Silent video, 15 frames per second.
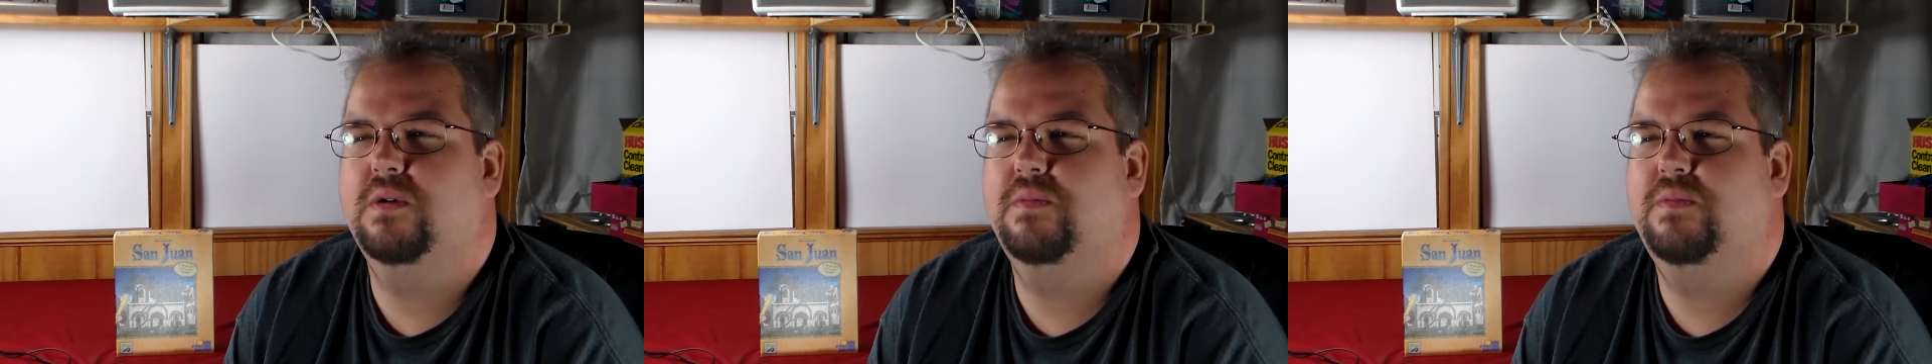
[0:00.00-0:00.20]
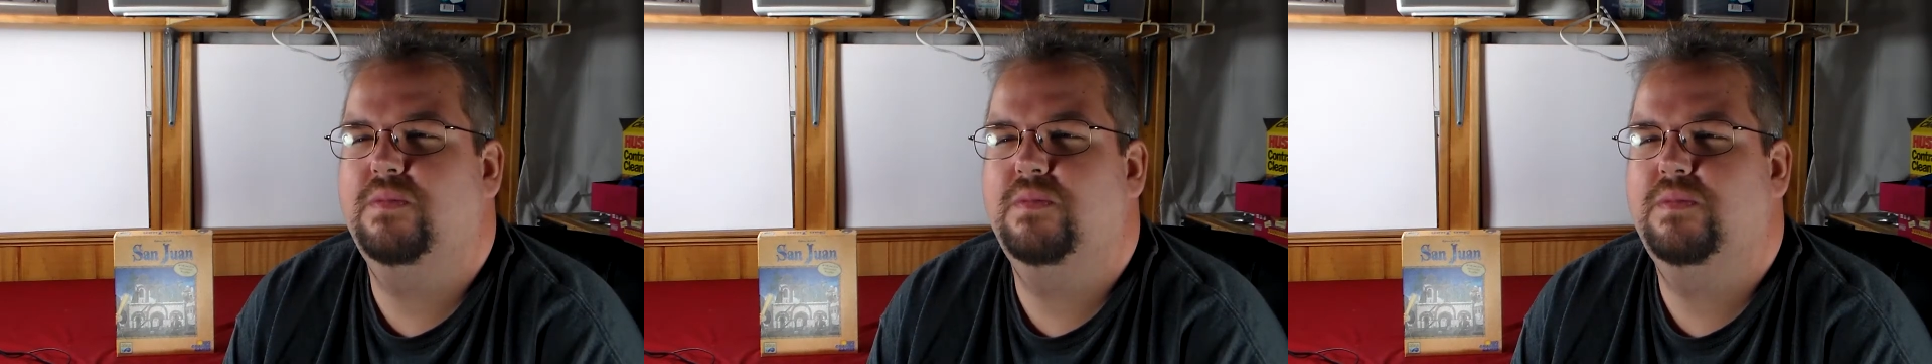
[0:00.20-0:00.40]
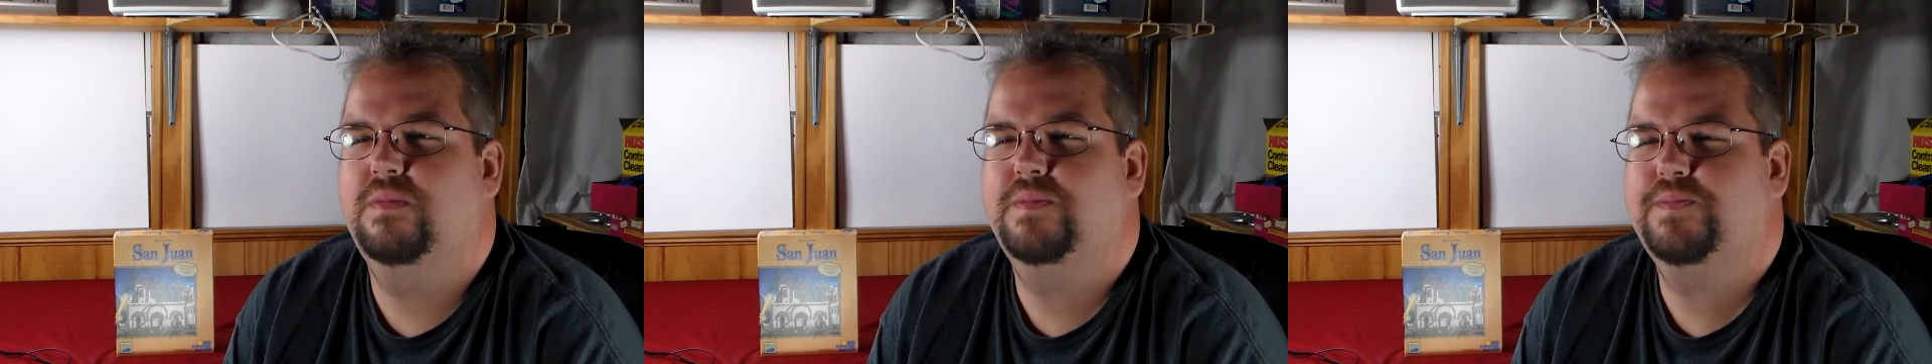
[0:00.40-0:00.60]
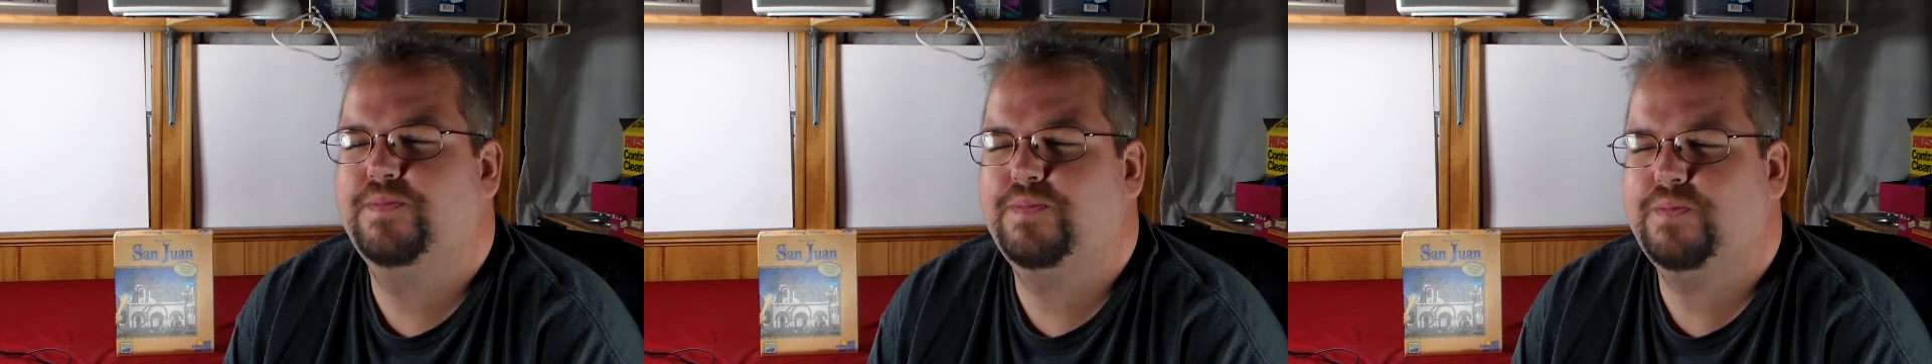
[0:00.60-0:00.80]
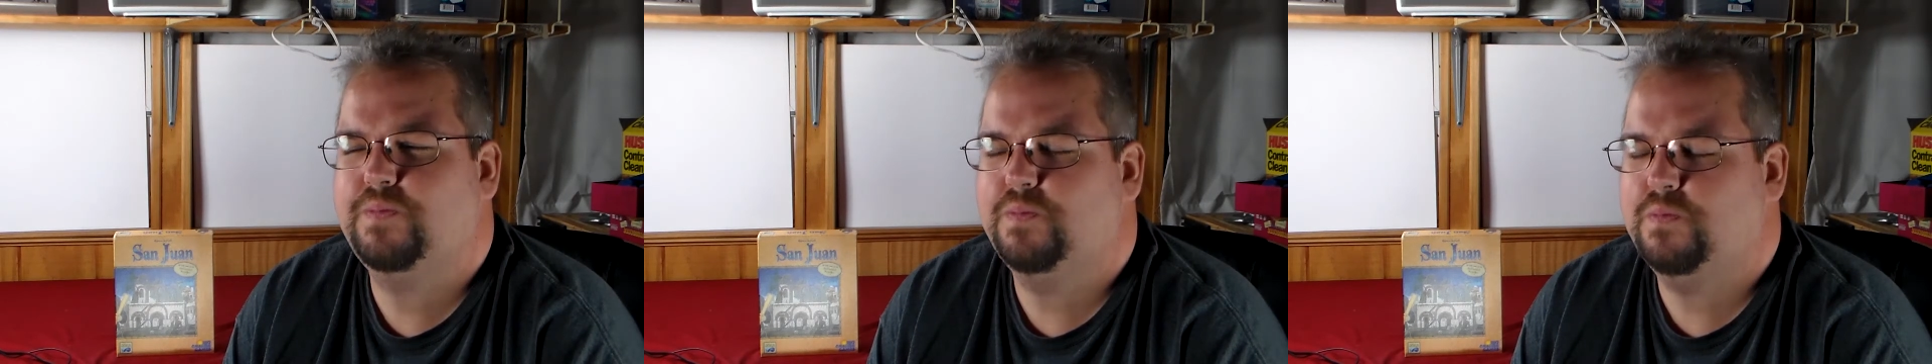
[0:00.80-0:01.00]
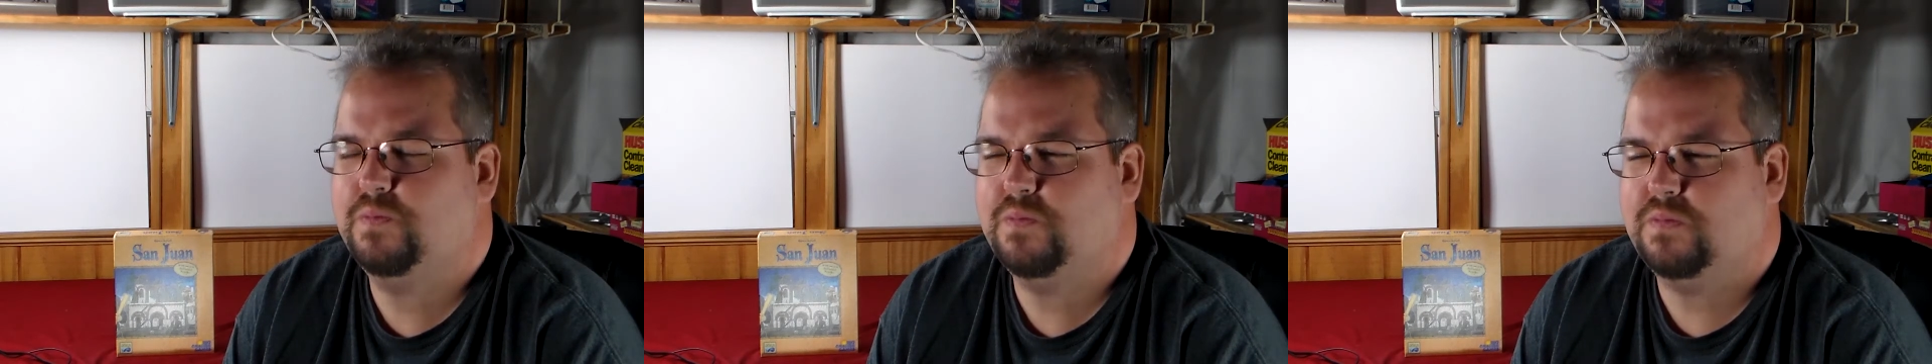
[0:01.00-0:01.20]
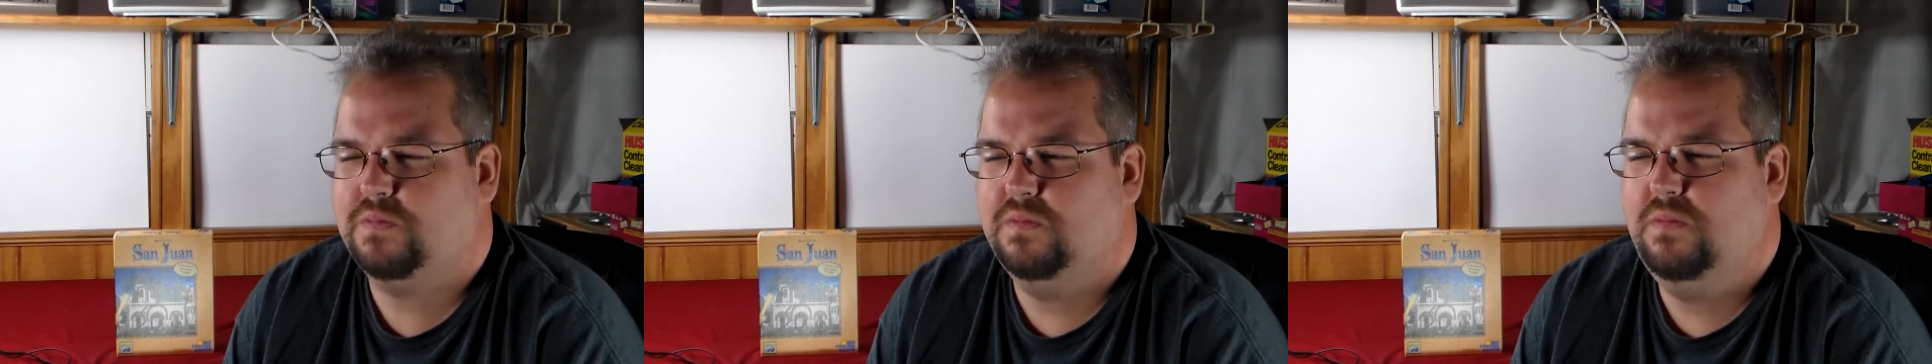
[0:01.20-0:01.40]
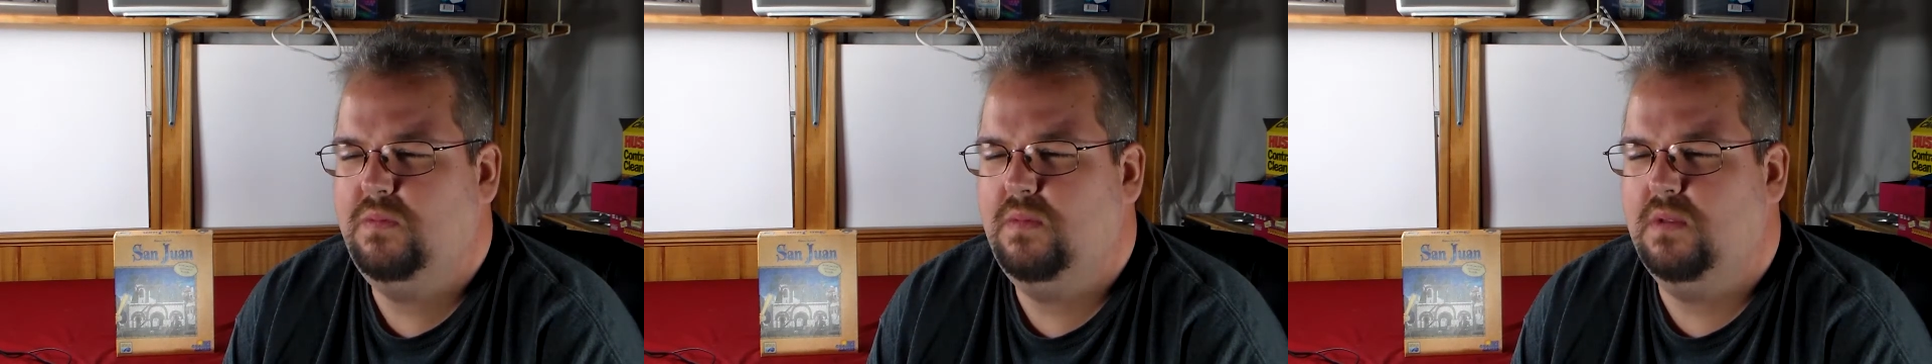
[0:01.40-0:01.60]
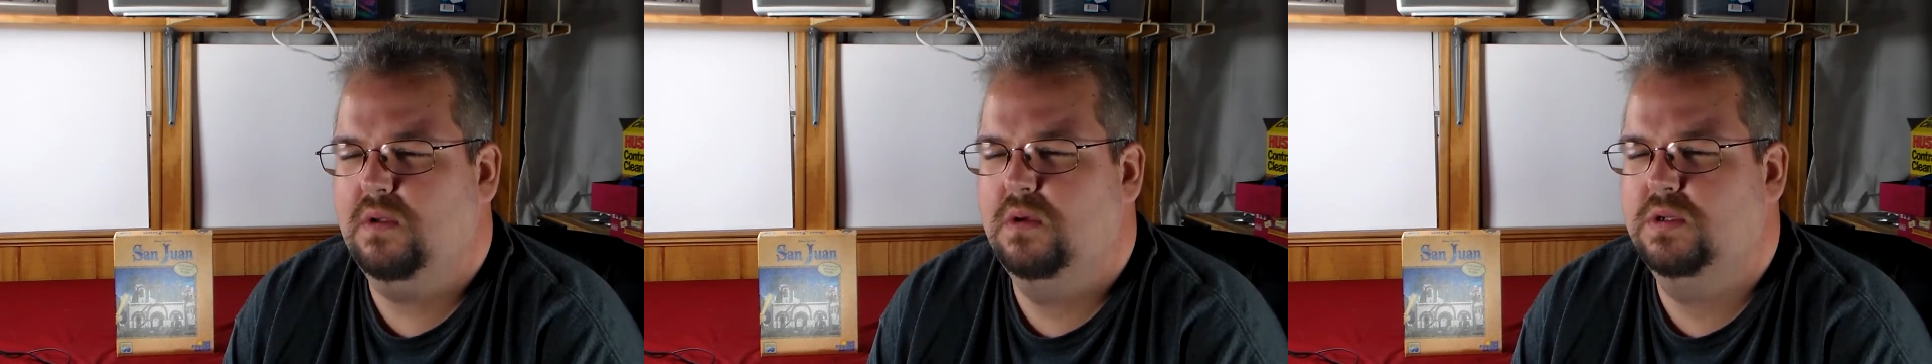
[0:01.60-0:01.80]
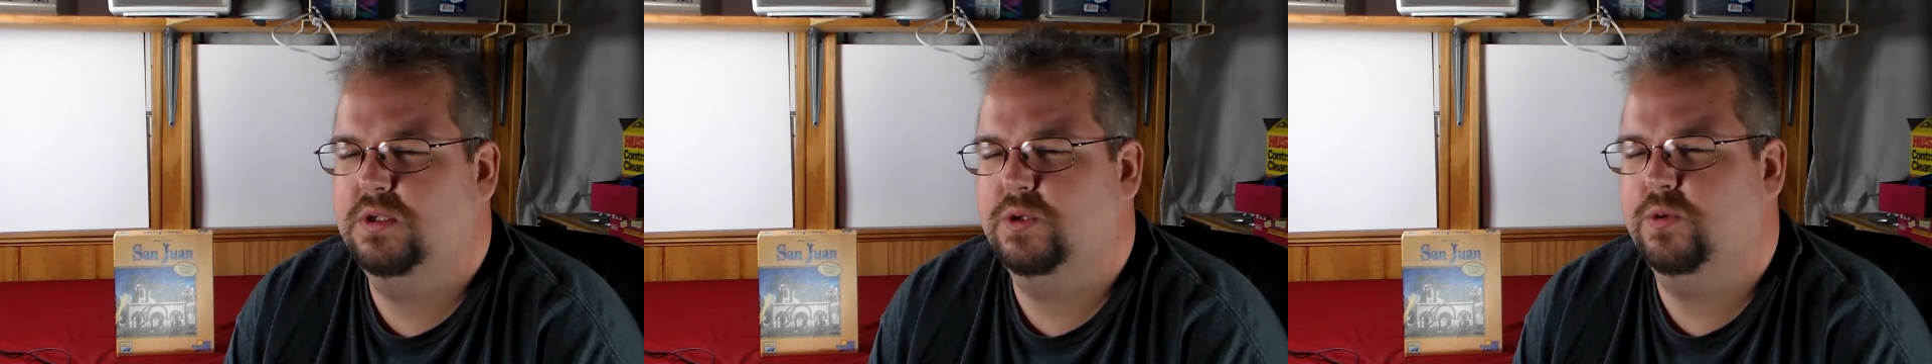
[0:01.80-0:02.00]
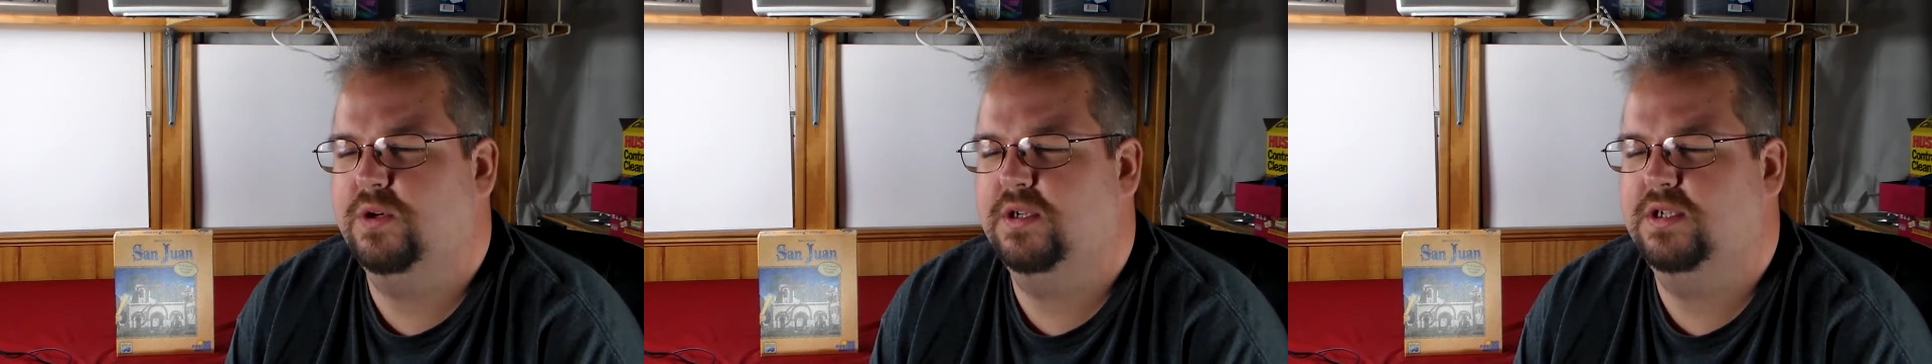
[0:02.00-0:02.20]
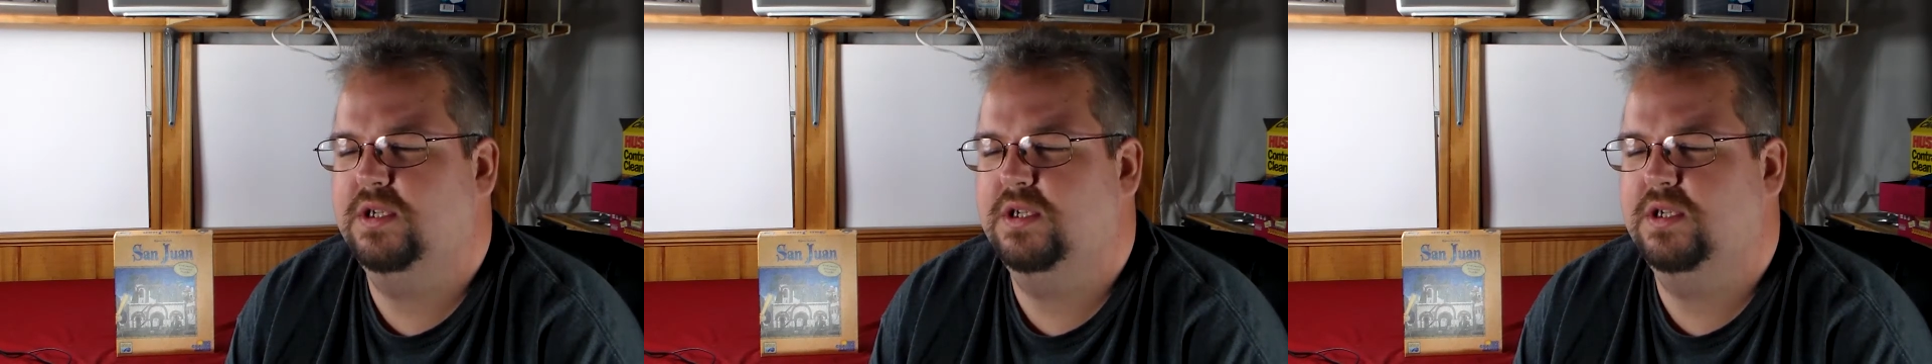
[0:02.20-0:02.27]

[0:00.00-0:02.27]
um, sure I